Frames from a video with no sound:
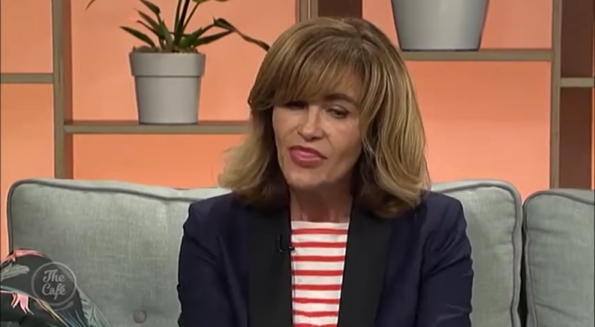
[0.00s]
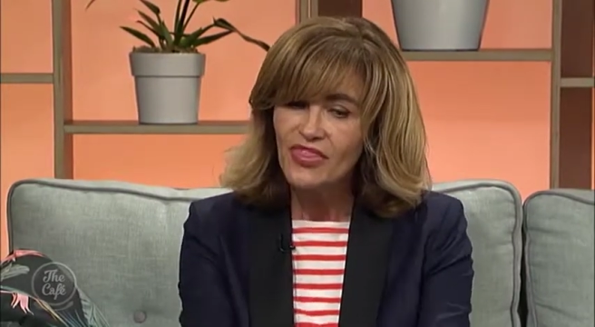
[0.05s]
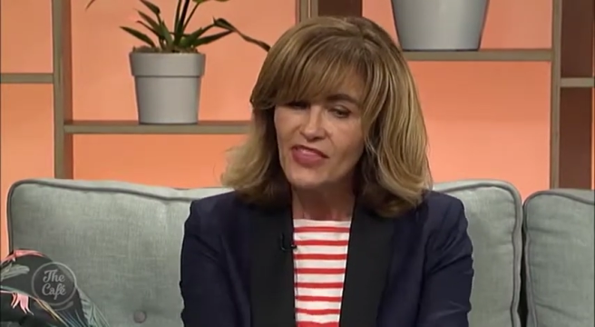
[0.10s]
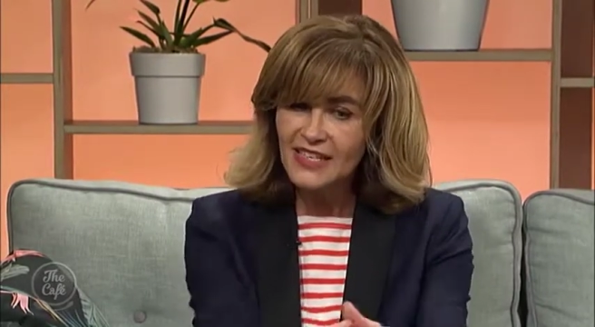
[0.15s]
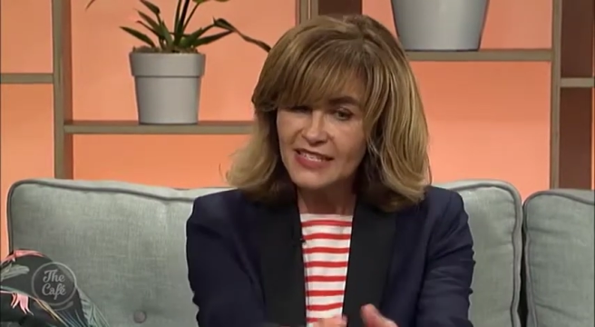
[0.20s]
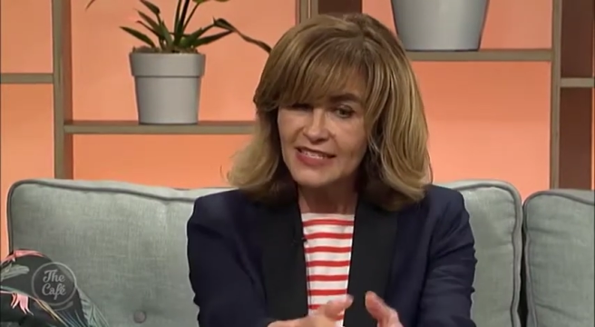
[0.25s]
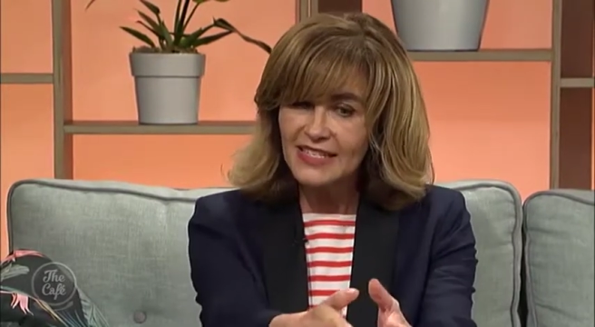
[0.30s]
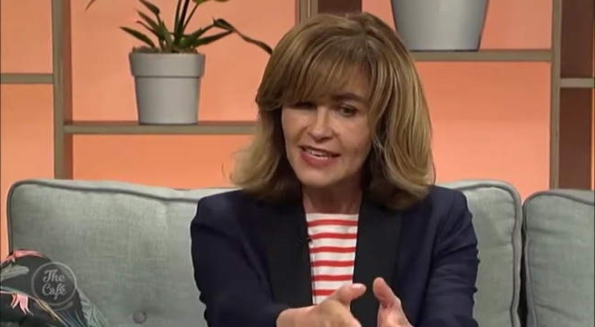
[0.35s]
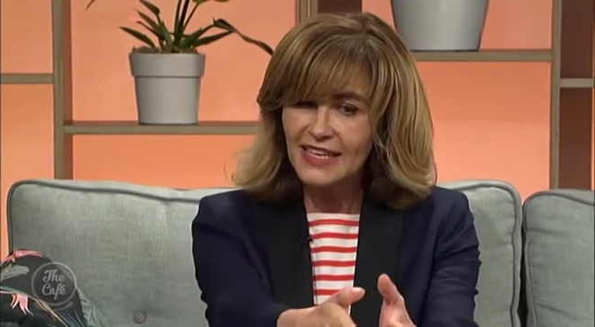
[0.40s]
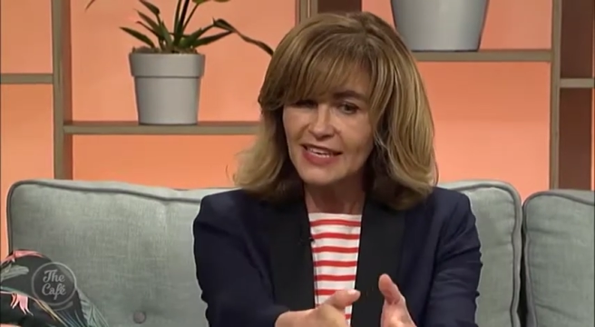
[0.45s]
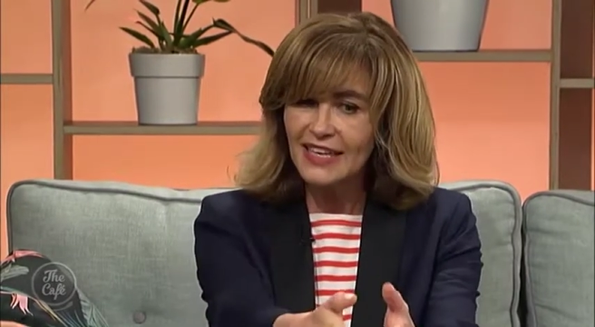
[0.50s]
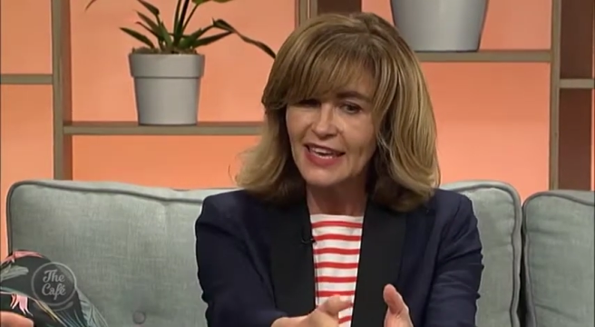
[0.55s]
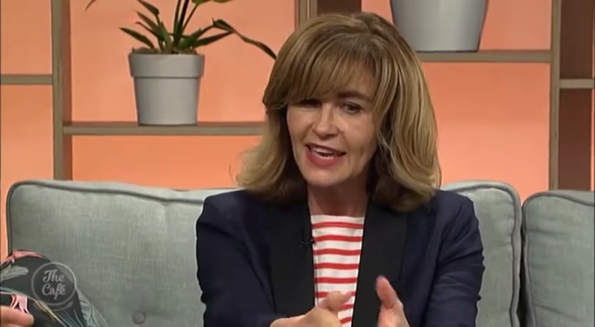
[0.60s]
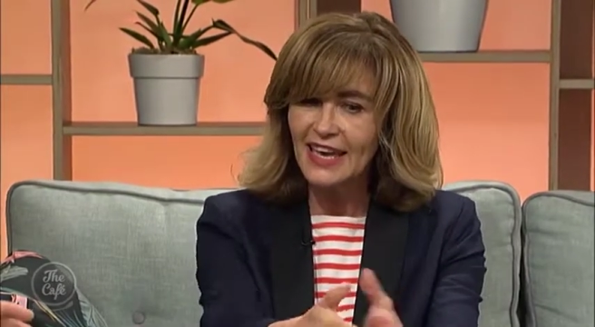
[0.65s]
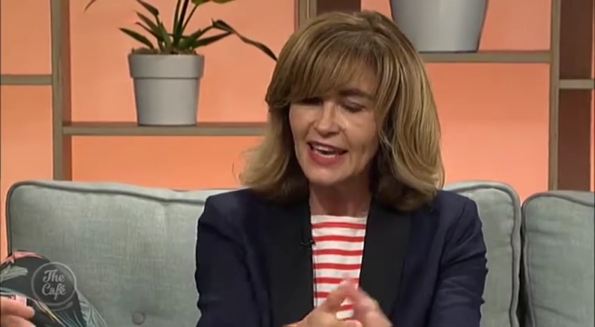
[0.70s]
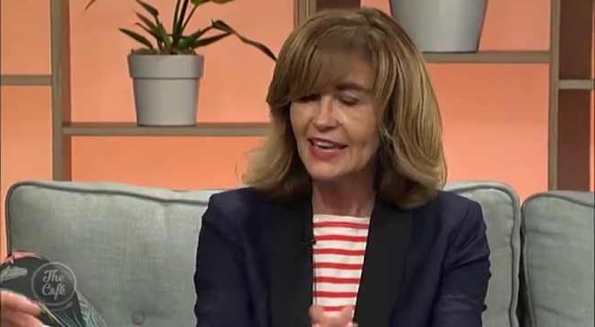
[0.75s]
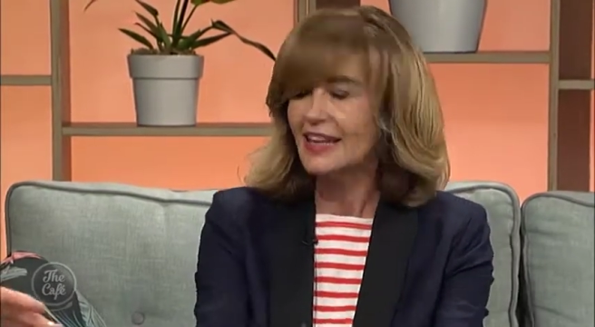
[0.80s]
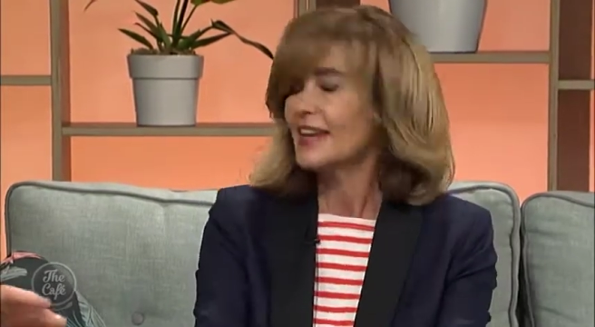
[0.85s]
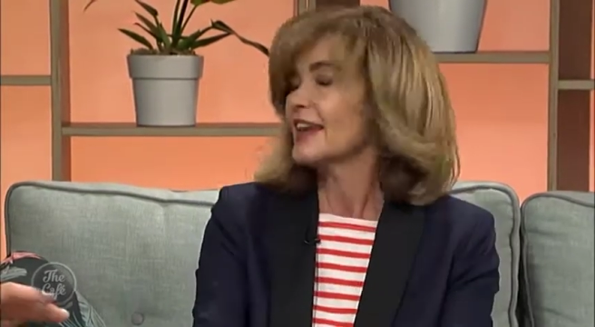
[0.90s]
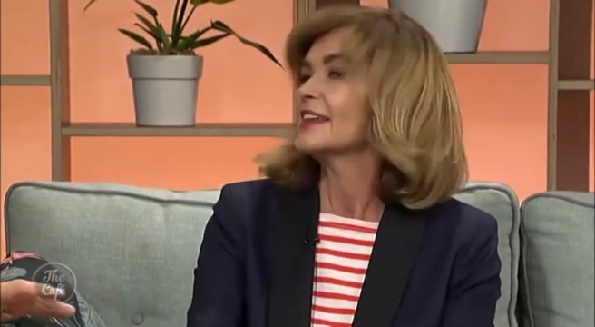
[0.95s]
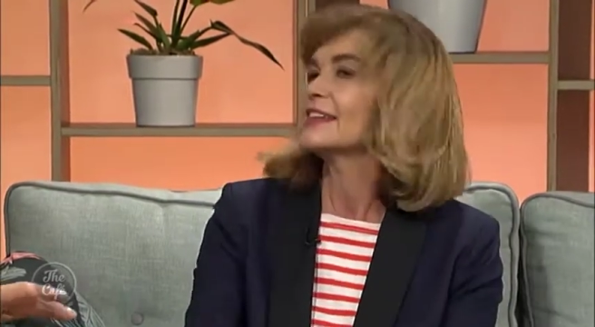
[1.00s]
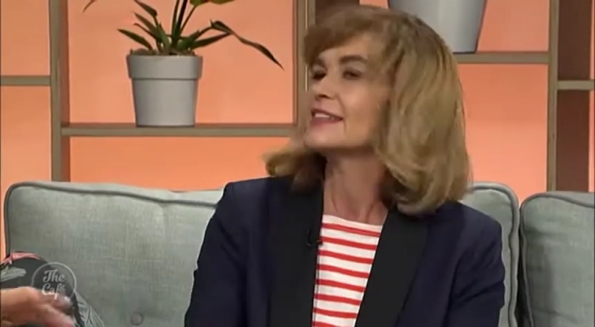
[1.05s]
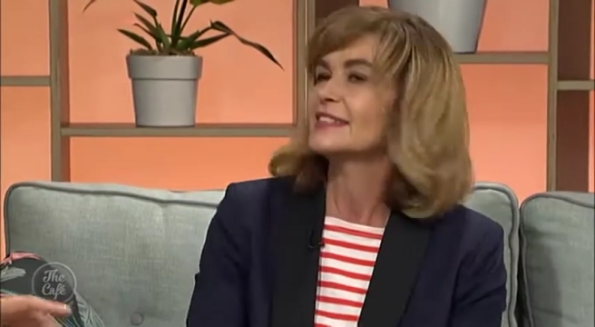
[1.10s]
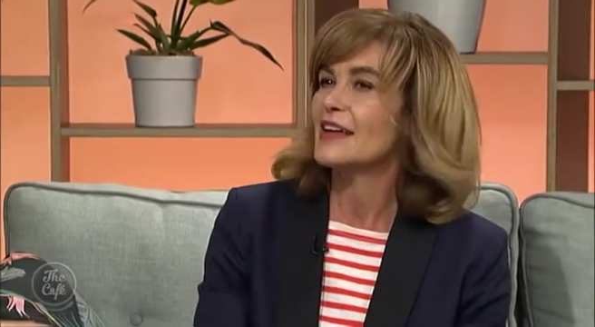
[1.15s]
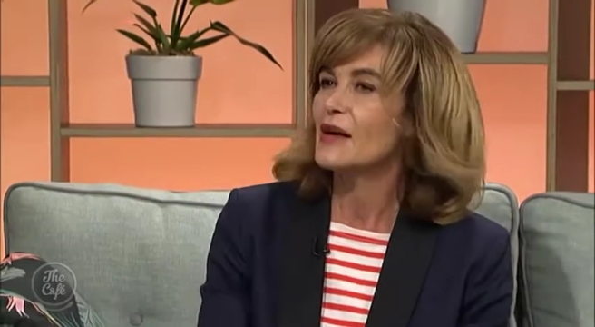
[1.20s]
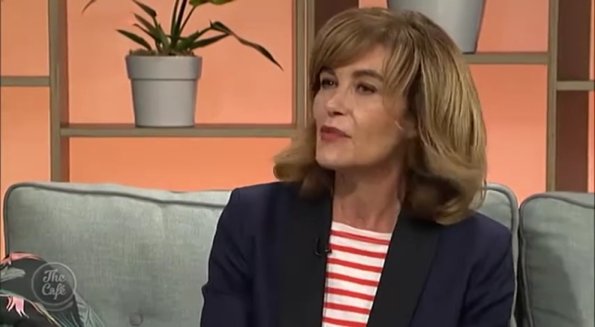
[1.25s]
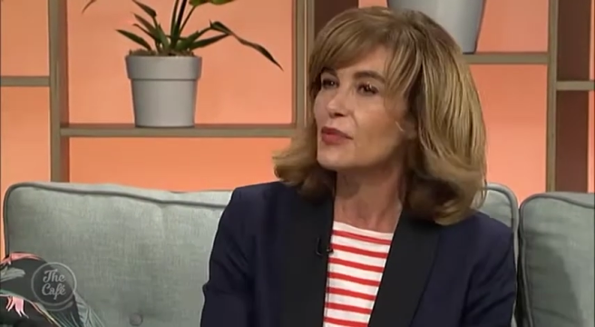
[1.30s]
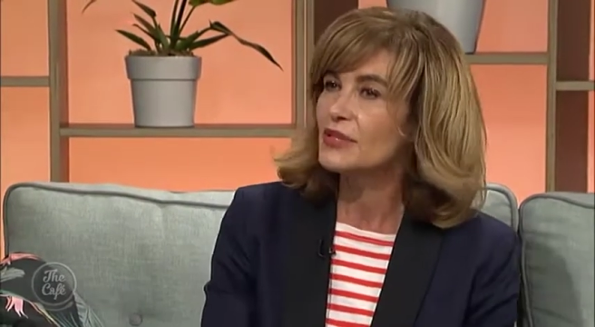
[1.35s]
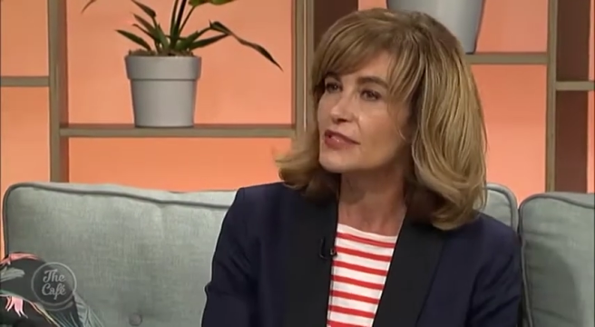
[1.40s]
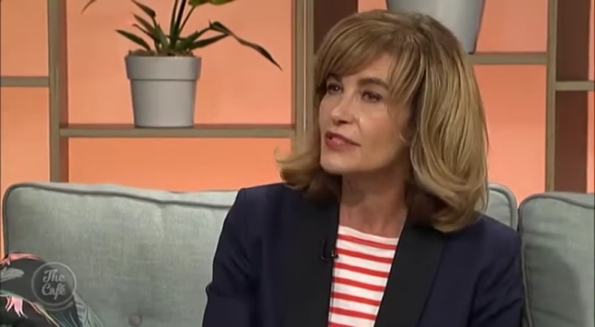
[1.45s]
This, again, an
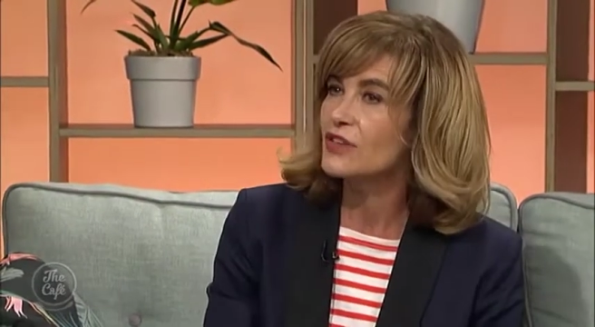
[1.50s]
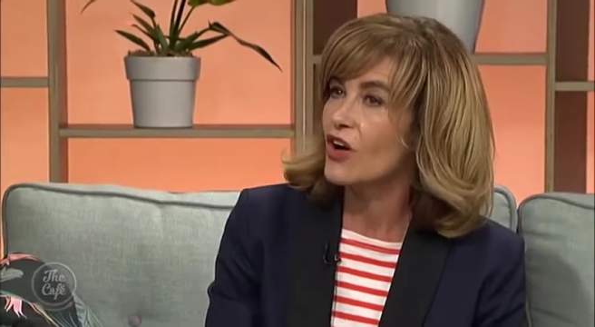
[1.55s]
example,